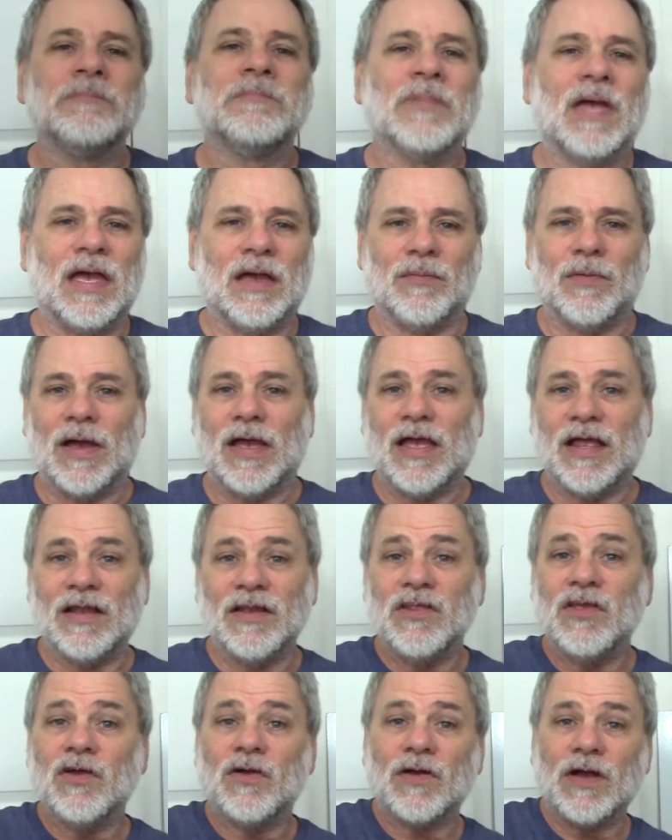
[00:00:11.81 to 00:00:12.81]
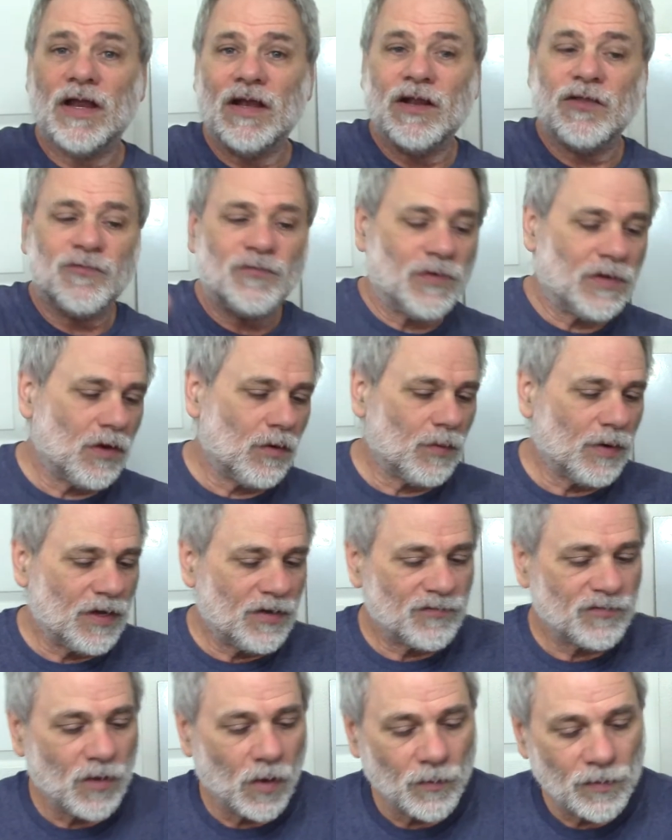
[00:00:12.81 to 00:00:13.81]
Hey, Ray Hayden here, and this video
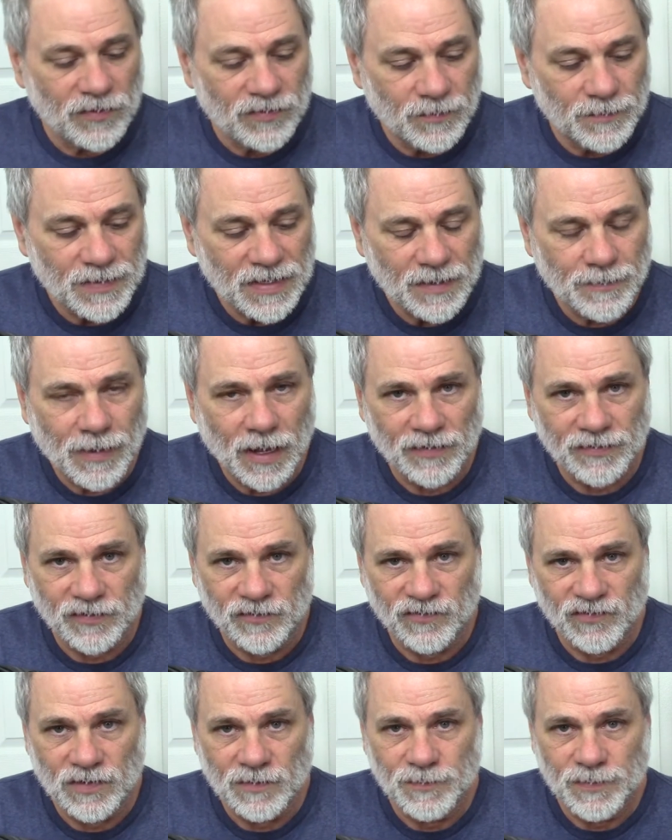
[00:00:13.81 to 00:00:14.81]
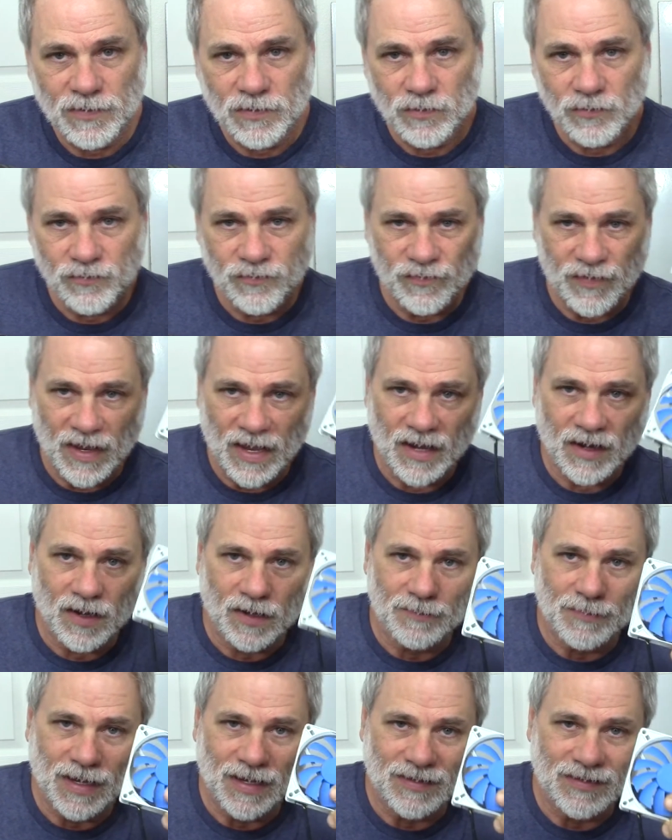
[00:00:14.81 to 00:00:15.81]
is going to be about the CPU fan
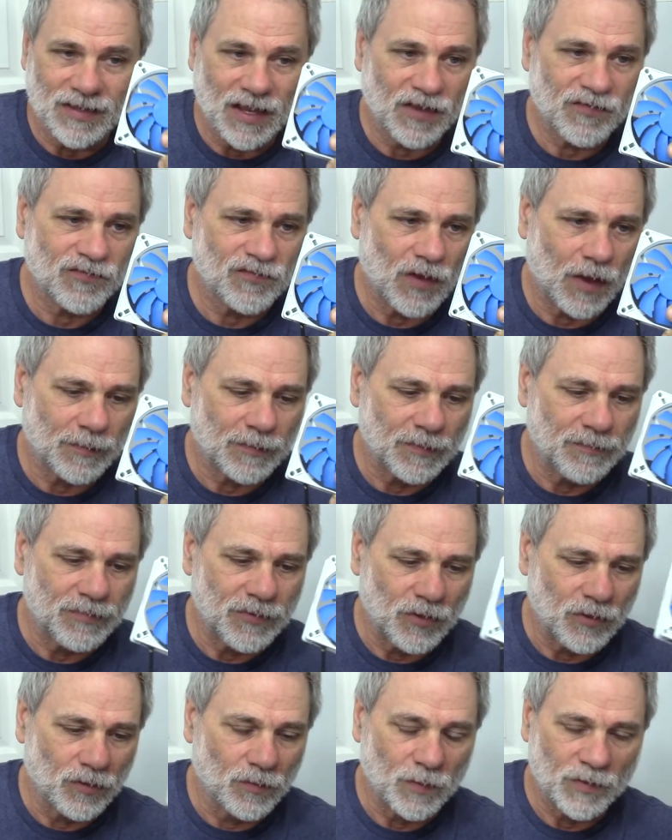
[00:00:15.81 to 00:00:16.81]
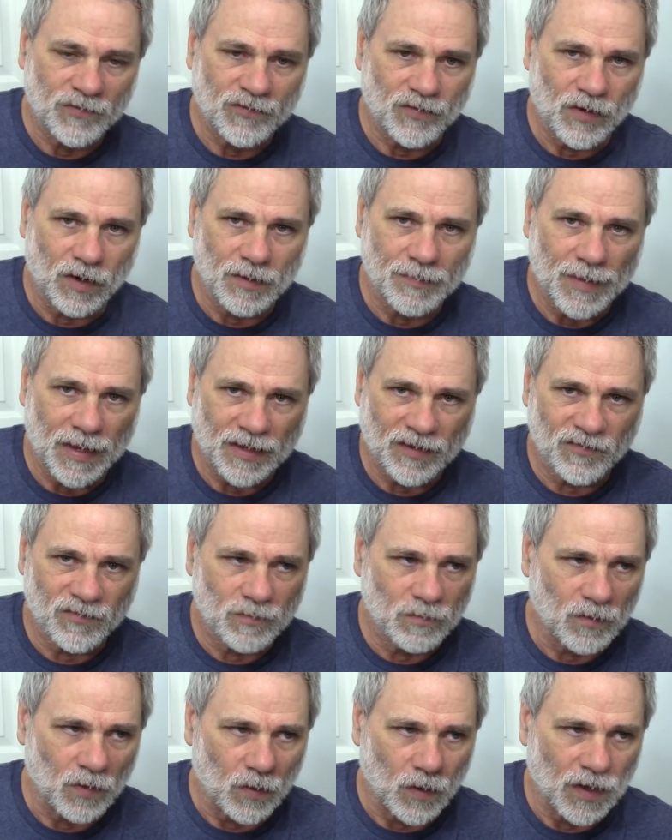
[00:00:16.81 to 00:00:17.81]
on my desktop computer, which started making
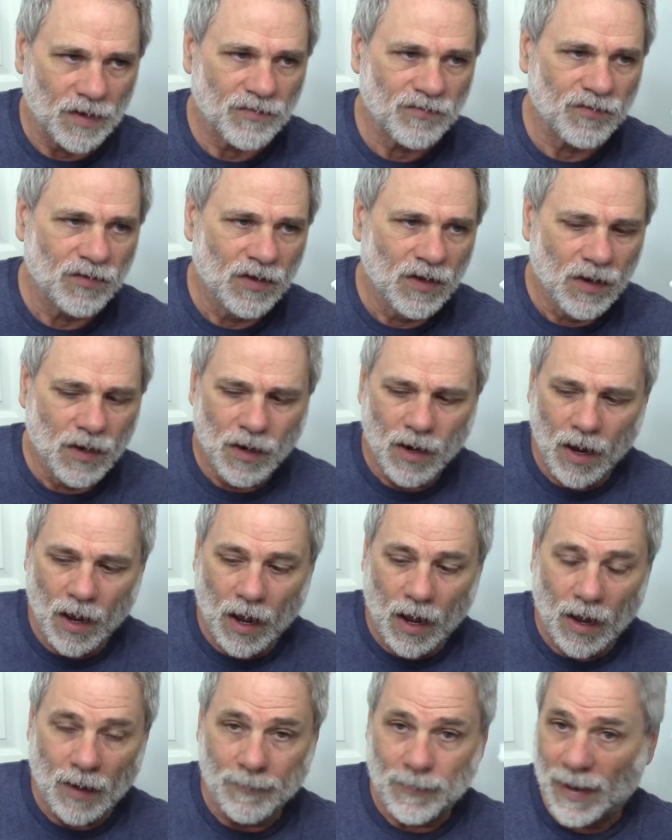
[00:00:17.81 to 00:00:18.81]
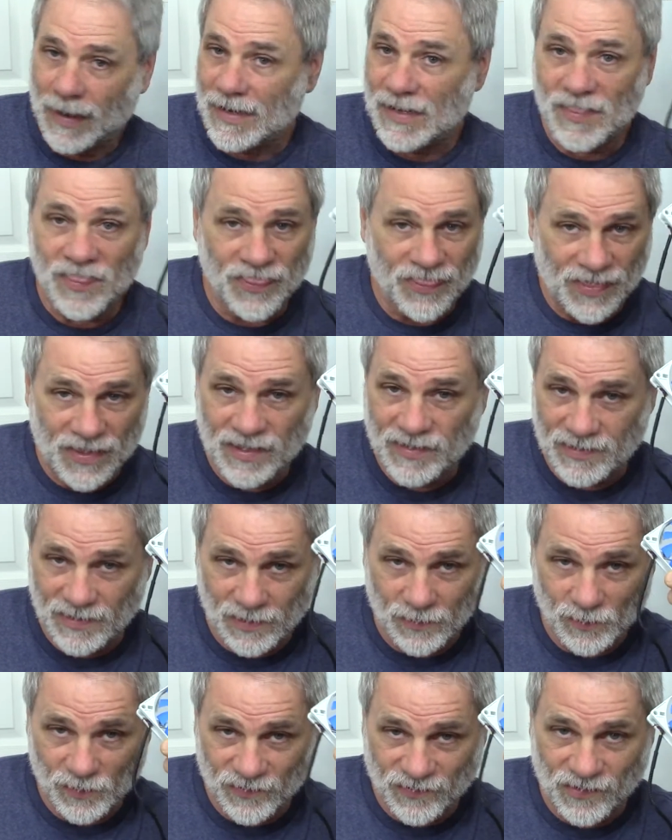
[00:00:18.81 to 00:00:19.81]
some noise. Um, I didn't think that
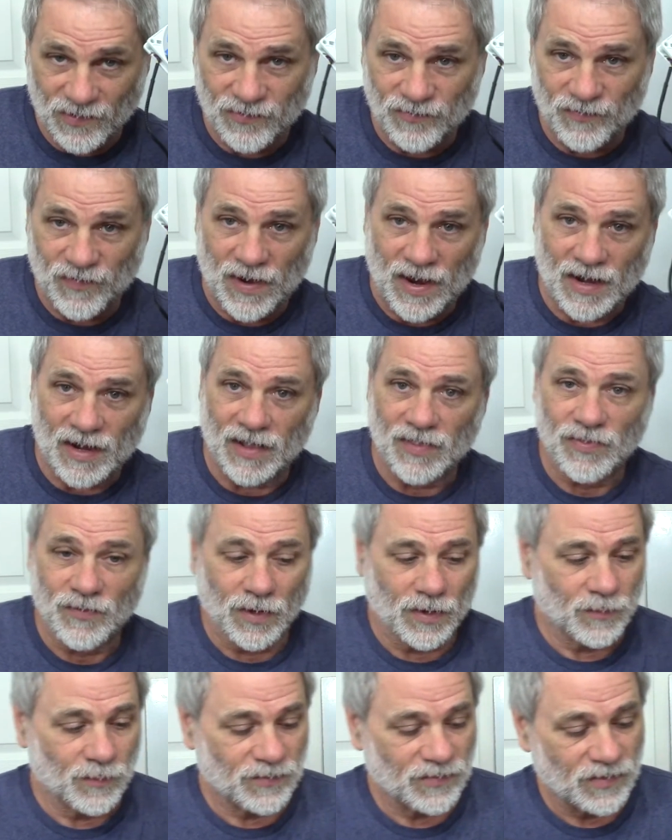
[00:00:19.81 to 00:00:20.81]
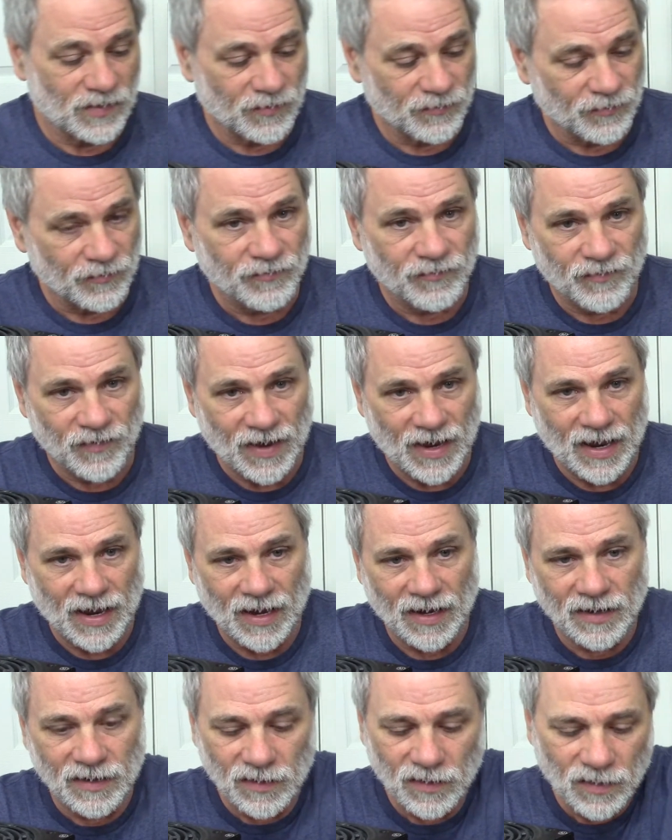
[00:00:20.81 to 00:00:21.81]
it was this fan, I thought it was a different
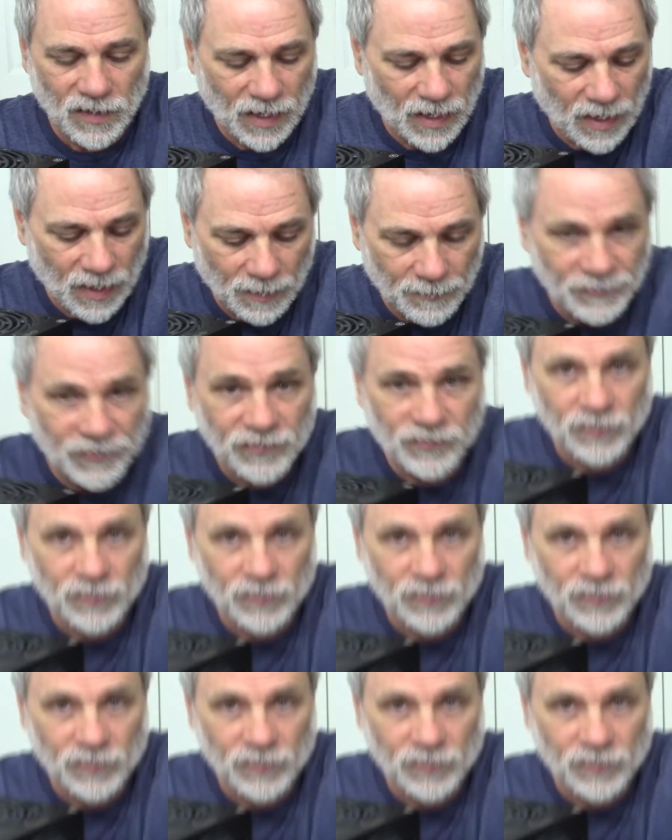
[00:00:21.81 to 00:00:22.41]
fan, um, this